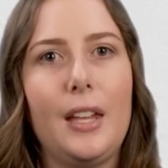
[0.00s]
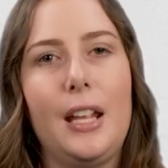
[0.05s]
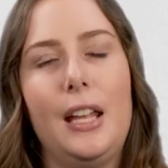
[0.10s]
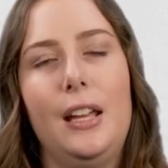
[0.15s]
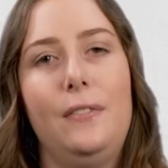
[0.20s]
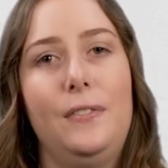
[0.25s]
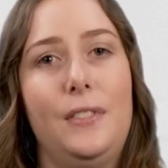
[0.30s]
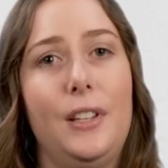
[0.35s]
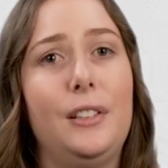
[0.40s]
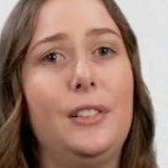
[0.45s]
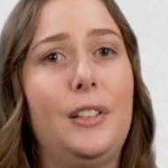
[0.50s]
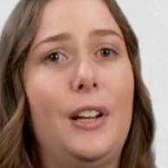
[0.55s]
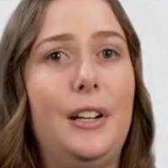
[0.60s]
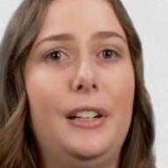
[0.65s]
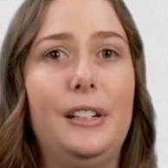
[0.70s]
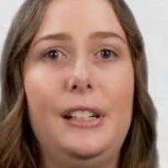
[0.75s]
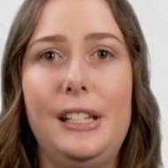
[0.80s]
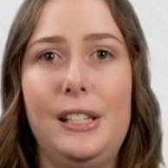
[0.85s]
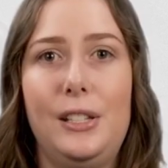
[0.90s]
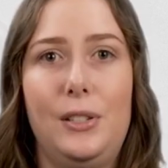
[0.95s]
If the
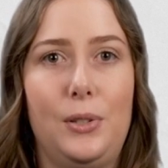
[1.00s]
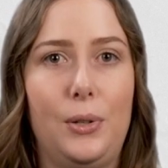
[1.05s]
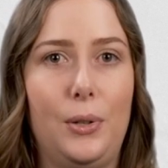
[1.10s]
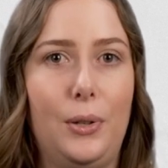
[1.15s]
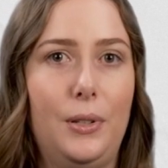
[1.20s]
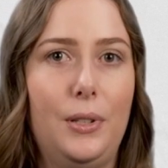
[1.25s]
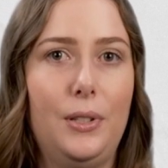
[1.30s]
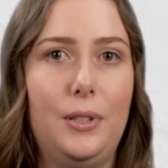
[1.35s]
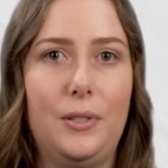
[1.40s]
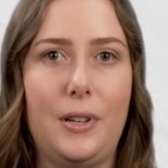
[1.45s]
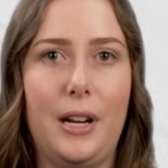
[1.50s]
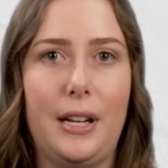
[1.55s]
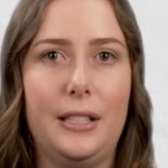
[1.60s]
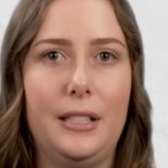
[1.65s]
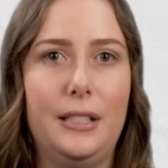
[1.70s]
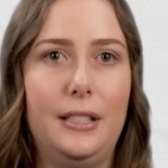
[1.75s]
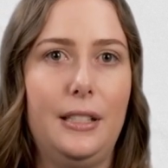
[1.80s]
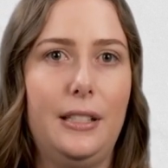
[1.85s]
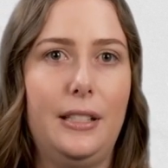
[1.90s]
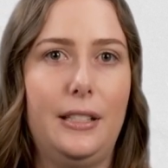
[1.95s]
learner is too
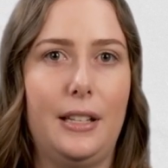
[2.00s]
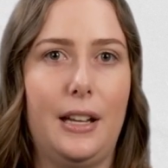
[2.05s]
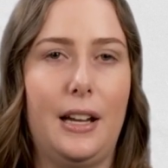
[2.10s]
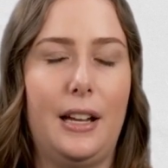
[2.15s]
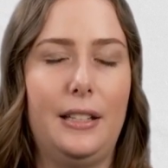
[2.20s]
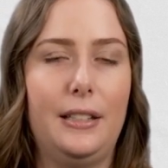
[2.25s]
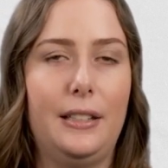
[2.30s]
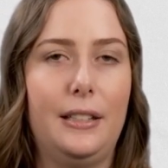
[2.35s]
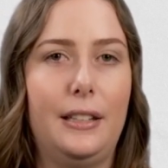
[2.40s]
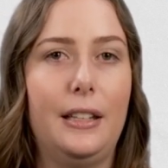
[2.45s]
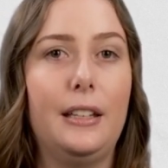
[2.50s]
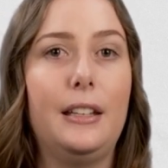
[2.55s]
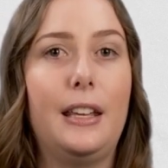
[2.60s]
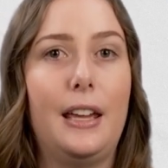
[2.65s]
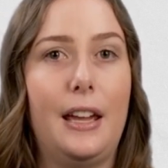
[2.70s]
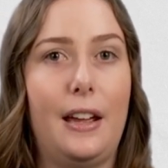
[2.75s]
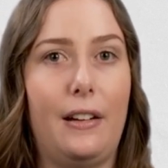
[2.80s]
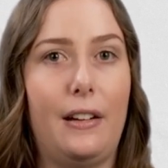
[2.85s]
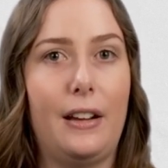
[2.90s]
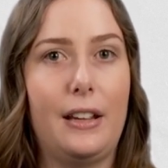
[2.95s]
distracted to start, the
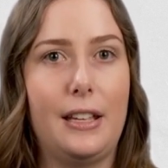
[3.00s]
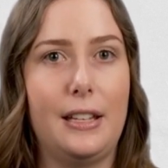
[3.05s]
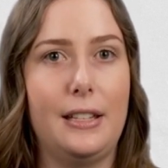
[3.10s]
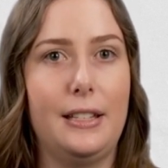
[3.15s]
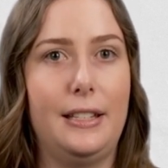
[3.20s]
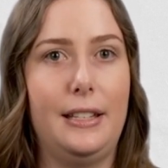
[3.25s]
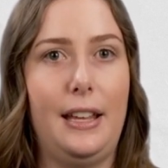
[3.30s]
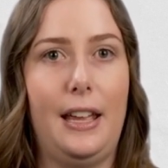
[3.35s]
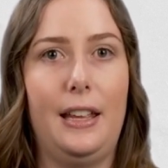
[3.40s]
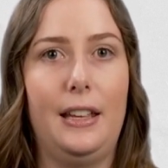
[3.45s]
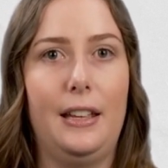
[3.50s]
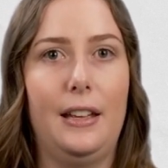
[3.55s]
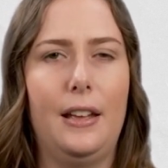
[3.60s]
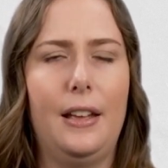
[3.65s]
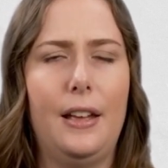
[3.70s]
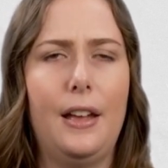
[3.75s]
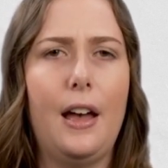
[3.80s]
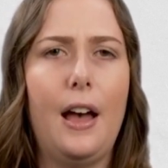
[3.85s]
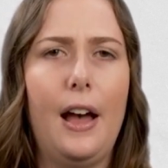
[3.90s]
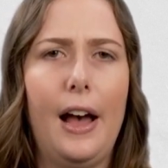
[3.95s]
carer can say,
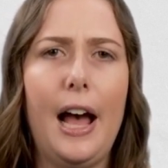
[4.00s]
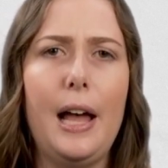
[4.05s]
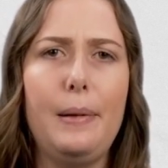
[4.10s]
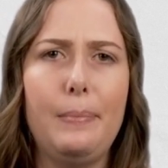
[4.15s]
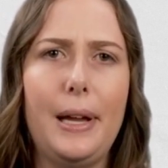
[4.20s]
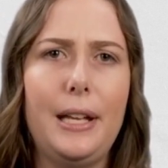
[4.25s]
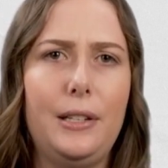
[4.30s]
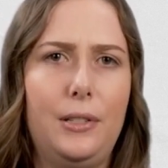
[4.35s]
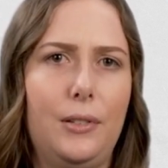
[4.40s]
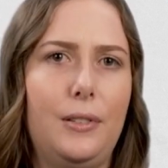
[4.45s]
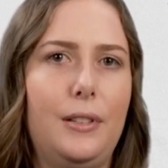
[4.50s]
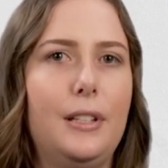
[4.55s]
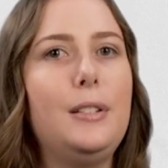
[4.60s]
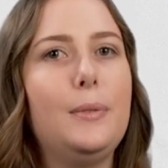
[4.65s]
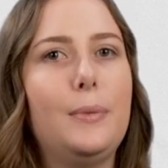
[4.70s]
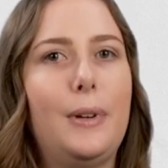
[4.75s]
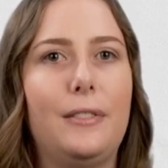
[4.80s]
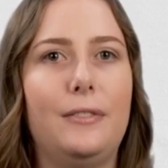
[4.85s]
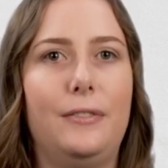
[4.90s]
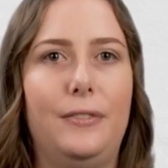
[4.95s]
I might do
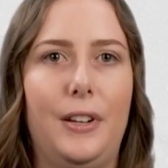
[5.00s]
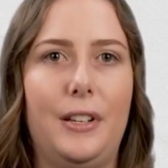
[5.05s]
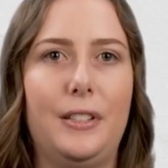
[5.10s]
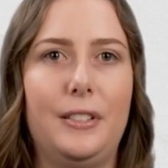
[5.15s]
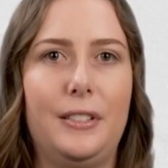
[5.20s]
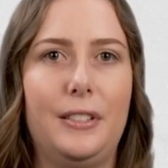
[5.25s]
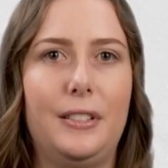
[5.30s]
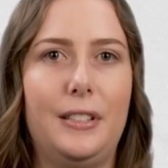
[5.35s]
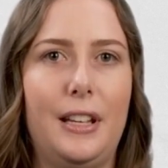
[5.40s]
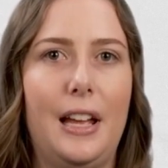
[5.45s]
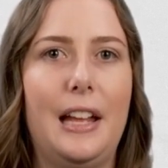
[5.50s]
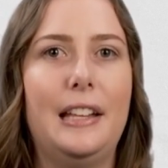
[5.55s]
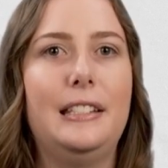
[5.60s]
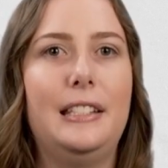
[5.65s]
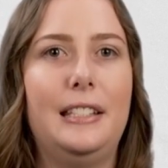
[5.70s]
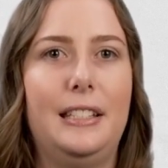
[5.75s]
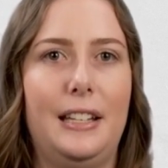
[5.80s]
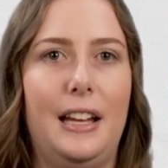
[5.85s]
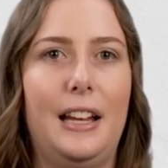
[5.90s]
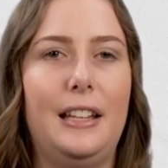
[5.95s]
this one first, and
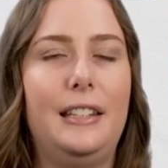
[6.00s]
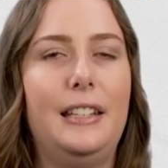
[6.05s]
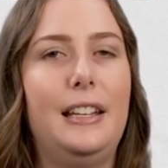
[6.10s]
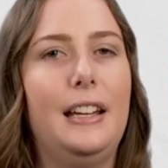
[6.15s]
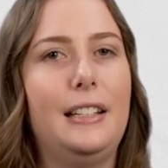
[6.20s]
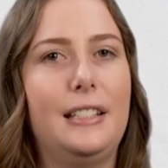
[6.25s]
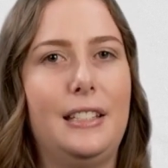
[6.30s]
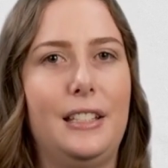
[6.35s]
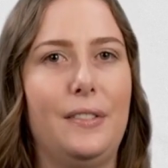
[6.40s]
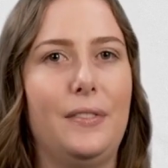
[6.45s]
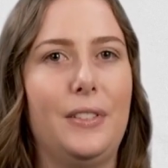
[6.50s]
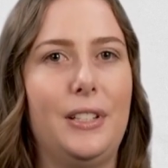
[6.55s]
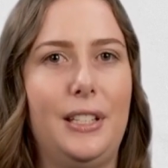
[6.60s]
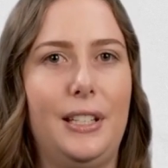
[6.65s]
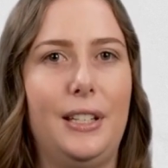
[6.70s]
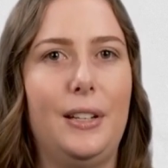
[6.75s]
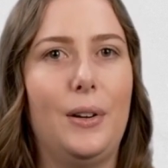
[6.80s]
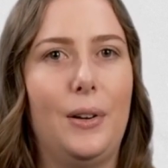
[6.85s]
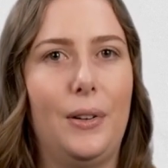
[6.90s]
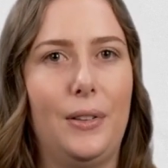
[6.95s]
start the
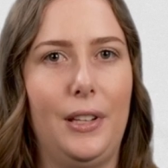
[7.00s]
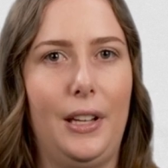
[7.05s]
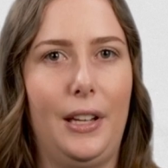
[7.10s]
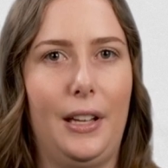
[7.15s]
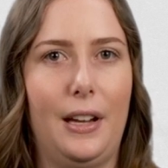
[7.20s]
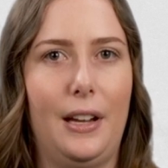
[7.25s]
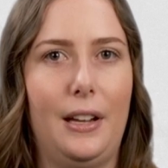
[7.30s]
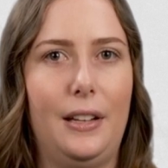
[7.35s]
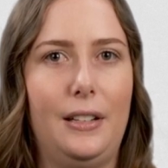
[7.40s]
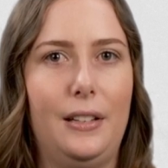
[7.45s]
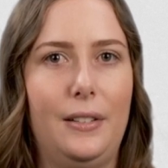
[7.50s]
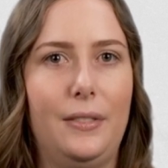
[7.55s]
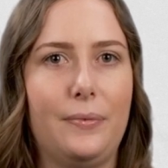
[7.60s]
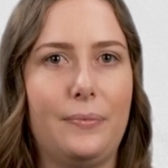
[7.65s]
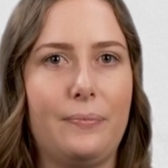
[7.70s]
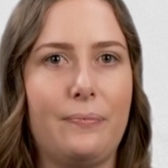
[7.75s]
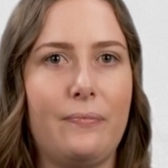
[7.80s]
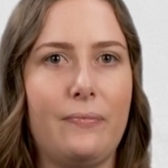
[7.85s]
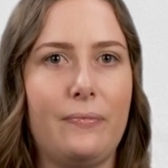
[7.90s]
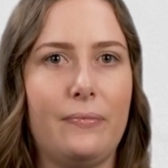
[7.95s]
activity on the card.
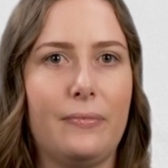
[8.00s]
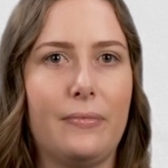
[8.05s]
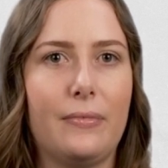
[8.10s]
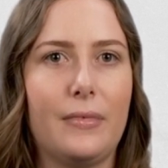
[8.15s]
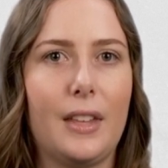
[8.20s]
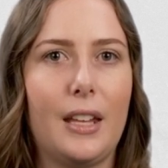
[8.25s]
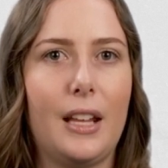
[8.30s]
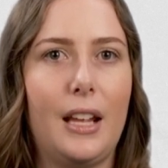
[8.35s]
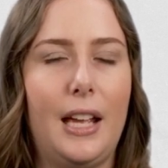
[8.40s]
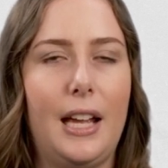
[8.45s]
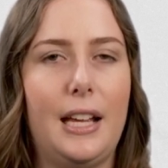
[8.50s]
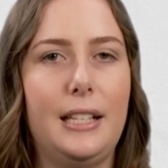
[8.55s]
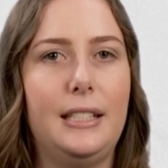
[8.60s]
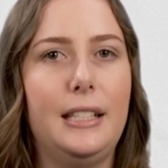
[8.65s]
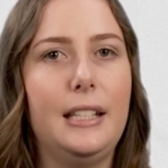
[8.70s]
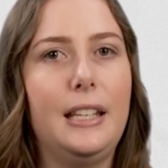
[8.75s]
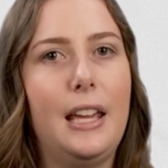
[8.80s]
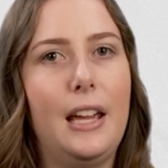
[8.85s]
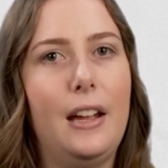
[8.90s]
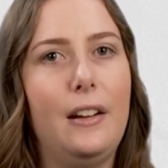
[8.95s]
As
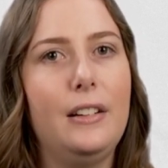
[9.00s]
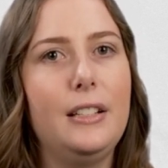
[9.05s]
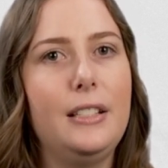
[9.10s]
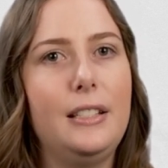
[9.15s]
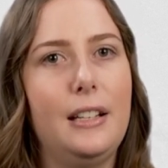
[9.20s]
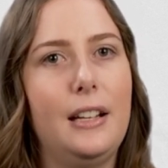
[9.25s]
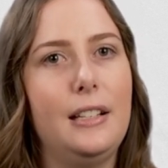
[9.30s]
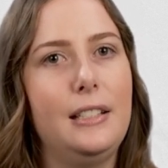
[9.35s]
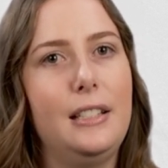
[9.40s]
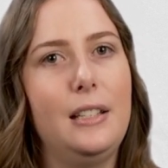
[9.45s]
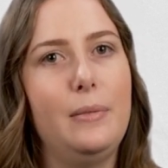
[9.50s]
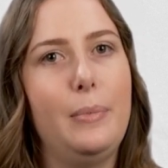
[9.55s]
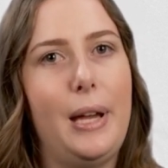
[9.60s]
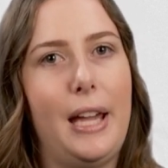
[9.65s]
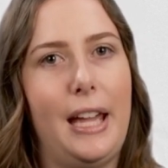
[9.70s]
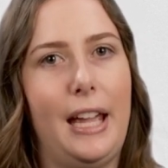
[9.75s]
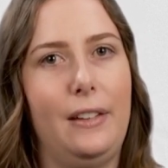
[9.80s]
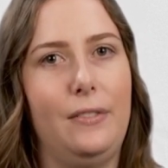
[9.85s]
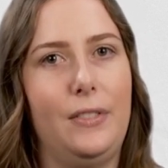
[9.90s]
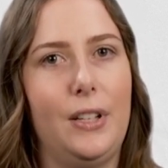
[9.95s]
the carer starts the
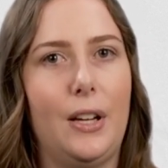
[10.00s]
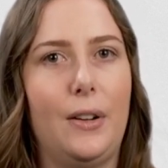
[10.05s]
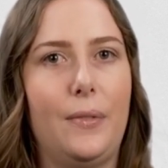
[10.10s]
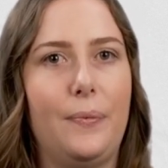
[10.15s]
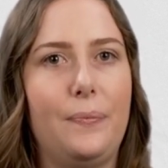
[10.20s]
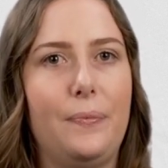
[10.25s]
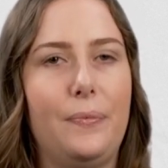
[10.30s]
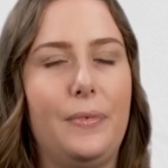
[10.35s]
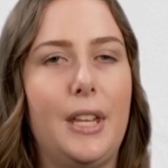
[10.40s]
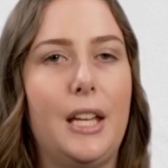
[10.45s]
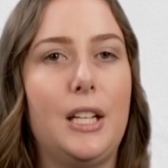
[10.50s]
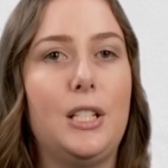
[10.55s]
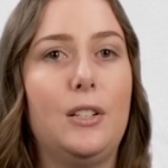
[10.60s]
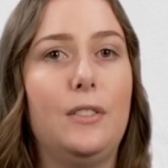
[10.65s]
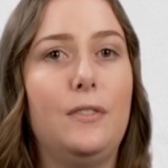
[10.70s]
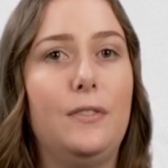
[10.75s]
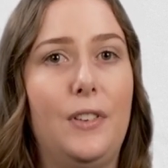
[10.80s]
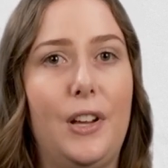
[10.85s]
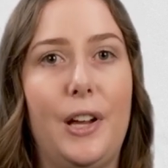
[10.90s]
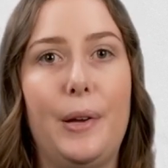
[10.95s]
behaviour, they
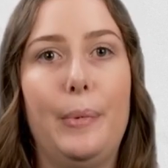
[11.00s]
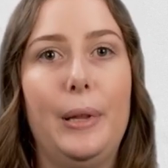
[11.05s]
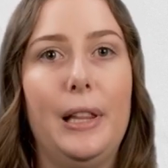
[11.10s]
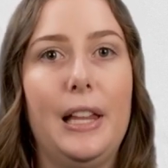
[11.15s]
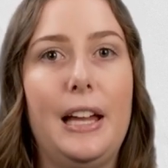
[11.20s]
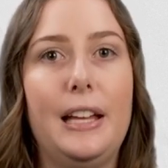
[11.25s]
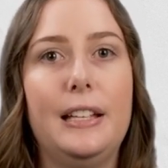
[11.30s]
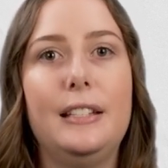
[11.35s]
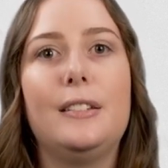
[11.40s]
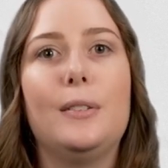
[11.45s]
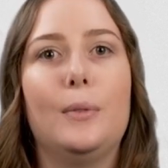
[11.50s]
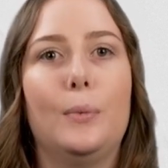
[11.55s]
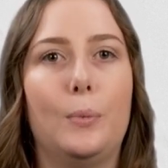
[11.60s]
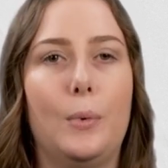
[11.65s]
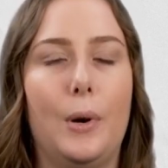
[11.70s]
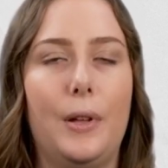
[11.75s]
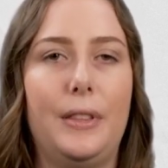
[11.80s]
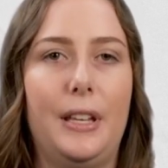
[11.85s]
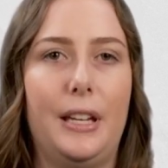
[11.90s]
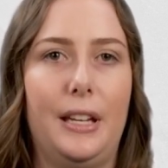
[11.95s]
should verbalise
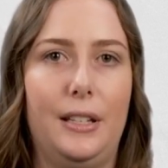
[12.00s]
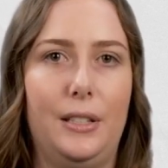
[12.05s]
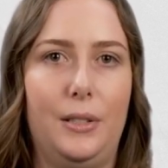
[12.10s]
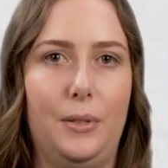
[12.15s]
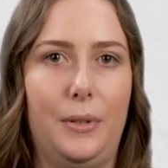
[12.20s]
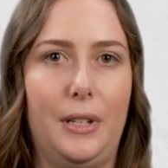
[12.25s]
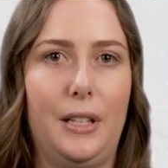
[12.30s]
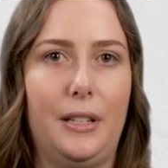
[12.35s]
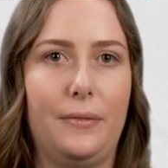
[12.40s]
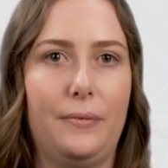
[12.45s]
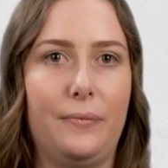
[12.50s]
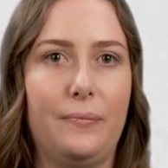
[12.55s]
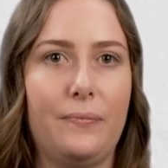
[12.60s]
what they are doing.